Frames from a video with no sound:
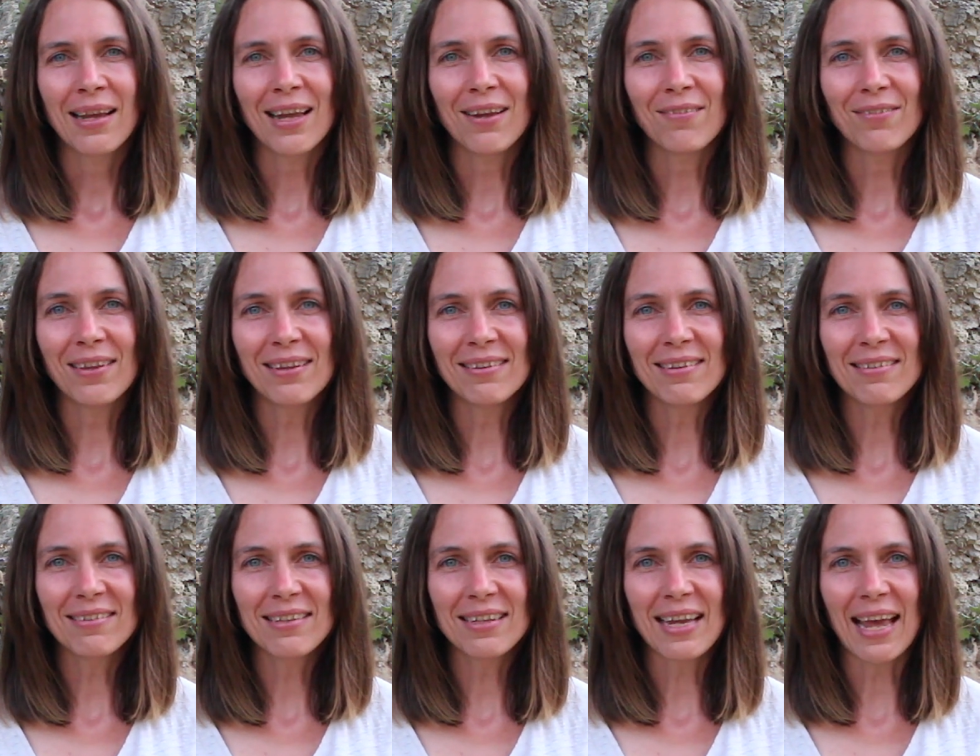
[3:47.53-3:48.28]
If this
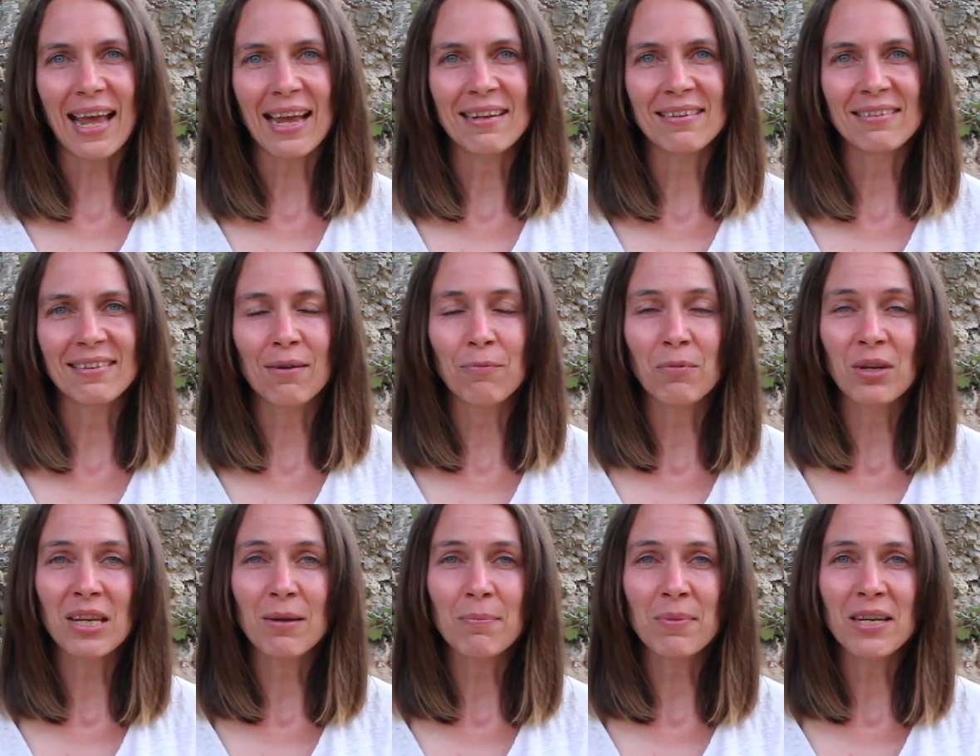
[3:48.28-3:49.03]
is the case, then
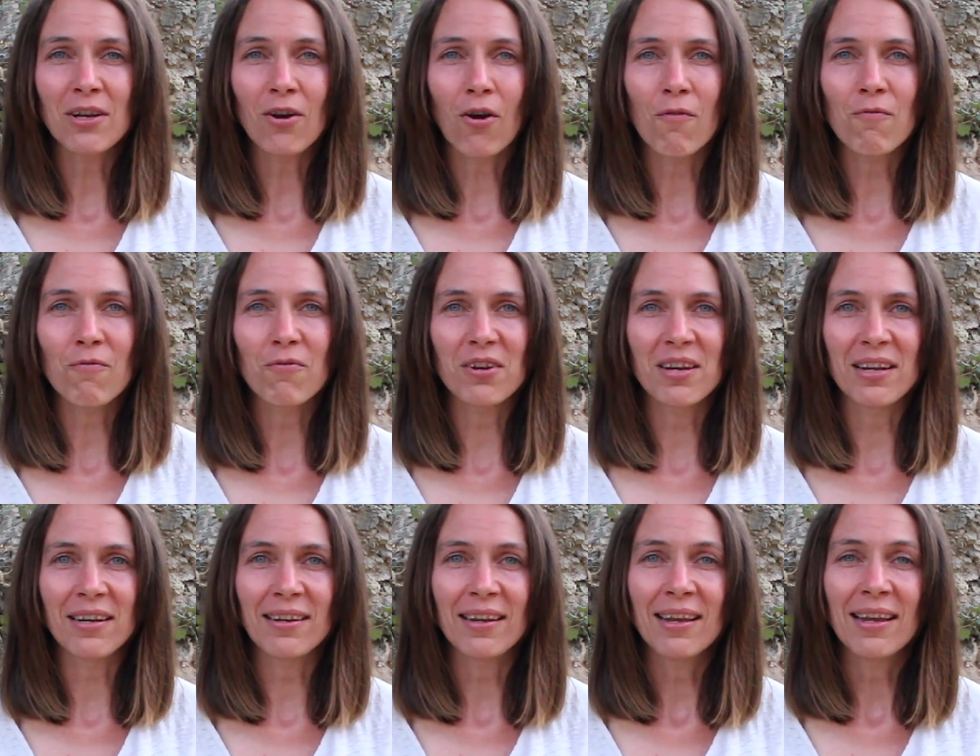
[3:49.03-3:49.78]
we can be
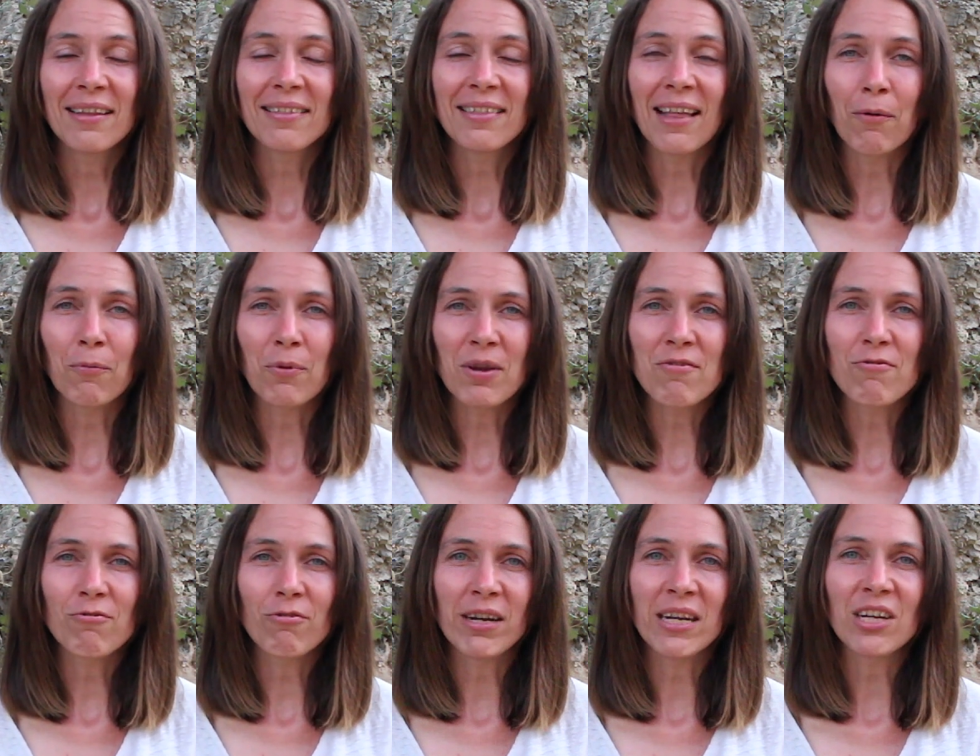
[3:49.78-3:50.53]
confident that
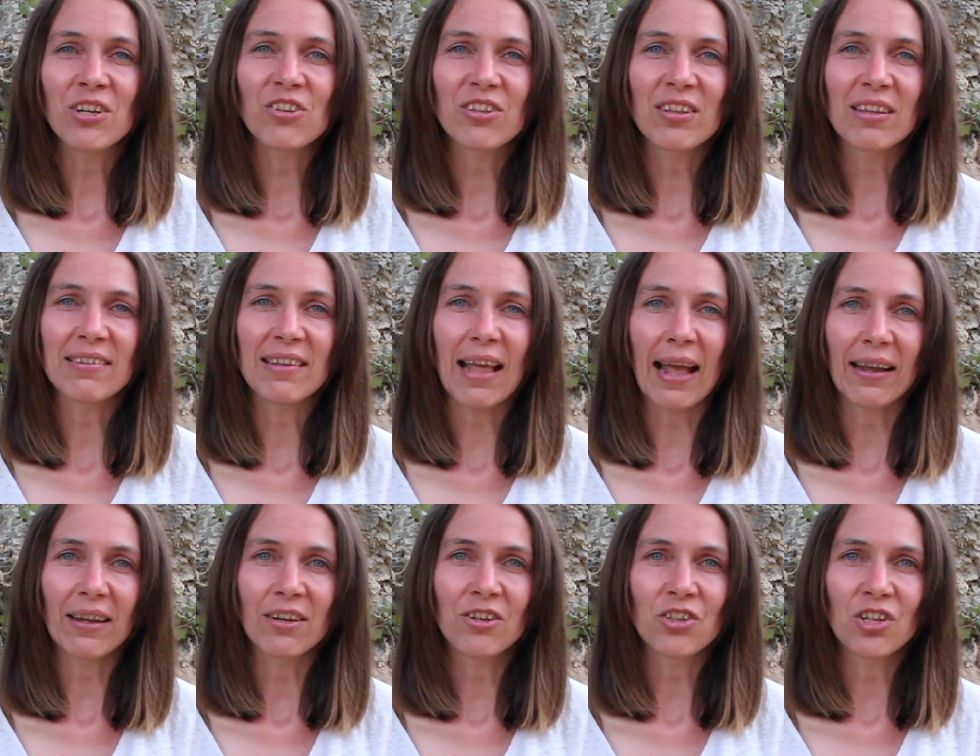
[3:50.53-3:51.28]
we've reached the
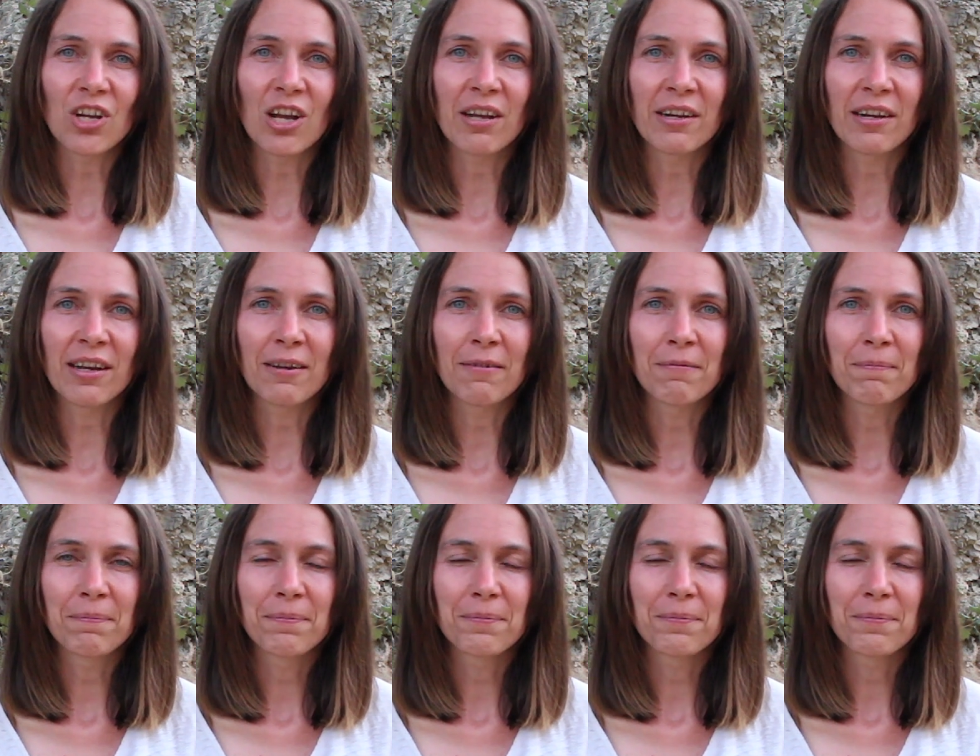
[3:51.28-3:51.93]
second jhana.